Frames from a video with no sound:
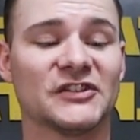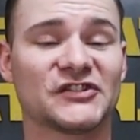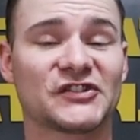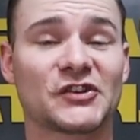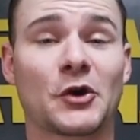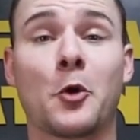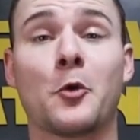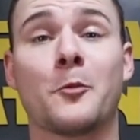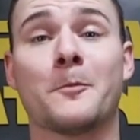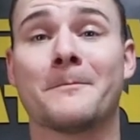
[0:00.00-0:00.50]

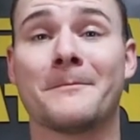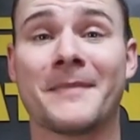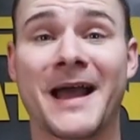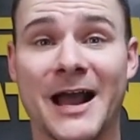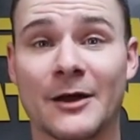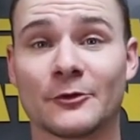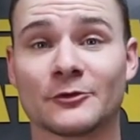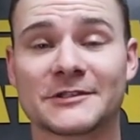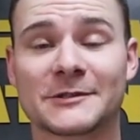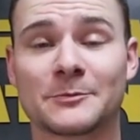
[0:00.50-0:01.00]
scope
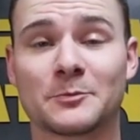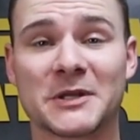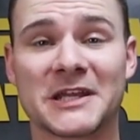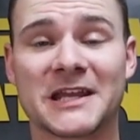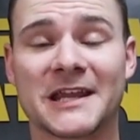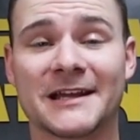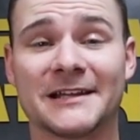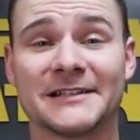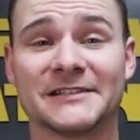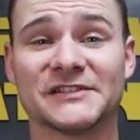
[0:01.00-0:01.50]
mount,
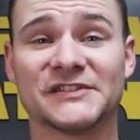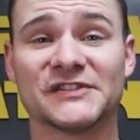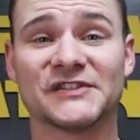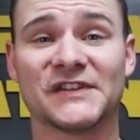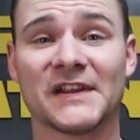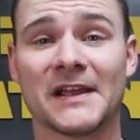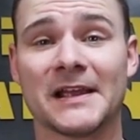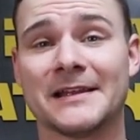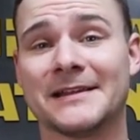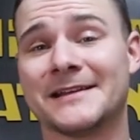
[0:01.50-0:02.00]

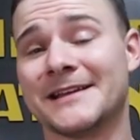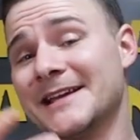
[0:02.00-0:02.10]
because